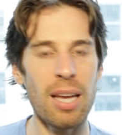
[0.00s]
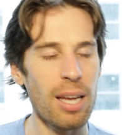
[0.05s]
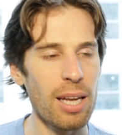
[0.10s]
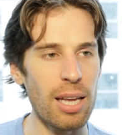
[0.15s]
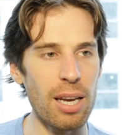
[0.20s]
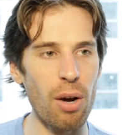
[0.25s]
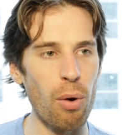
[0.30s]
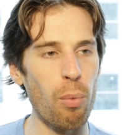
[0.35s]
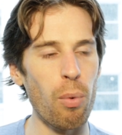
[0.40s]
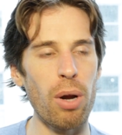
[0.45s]

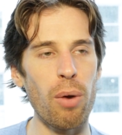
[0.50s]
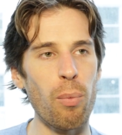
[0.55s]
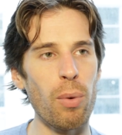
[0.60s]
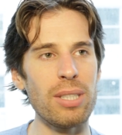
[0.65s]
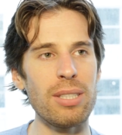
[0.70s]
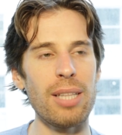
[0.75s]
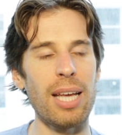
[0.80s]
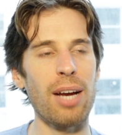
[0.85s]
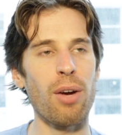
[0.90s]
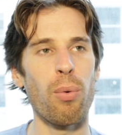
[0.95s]

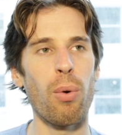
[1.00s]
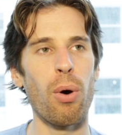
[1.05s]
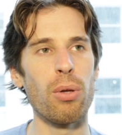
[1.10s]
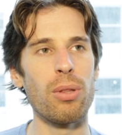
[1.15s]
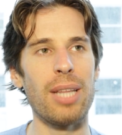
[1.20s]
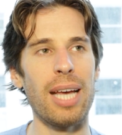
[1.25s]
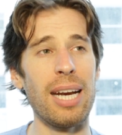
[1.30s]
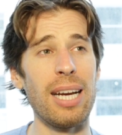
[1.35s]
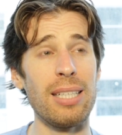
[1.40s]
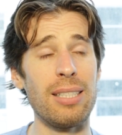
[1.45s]
What's that quote
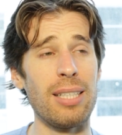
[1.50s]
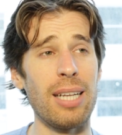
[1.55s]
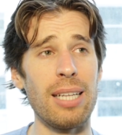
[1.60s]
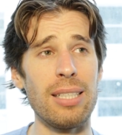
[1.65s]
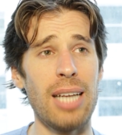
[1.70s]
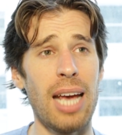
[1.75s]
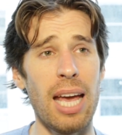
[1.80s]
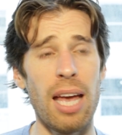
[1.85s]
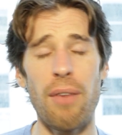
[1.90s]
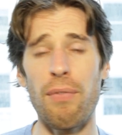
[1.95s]
that it
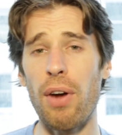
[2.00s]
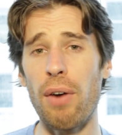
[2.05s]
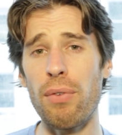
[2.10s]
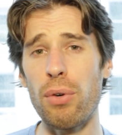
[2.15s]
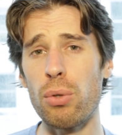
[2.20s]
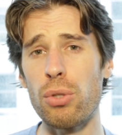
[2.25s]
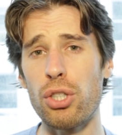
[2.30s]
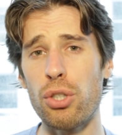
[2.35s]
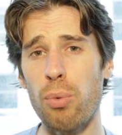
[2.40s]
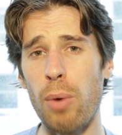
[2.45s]
says, if
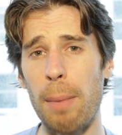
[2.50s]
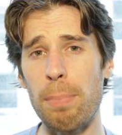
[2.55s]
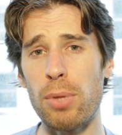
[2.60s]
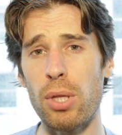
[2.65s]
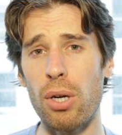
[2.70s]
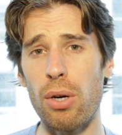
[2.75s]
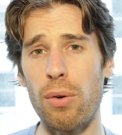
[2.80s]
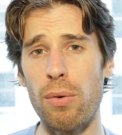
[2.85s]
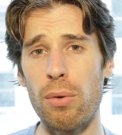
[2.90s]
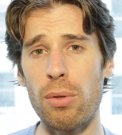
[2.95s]
everyone swept
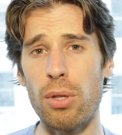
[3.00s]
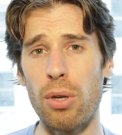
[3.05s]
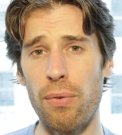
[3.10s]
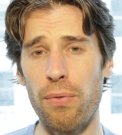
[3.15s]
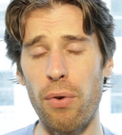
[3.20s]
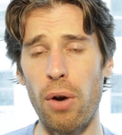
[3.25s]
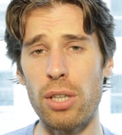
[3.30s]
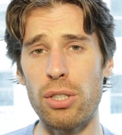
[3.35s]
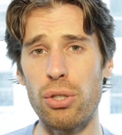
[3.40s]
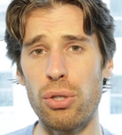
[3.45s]
their front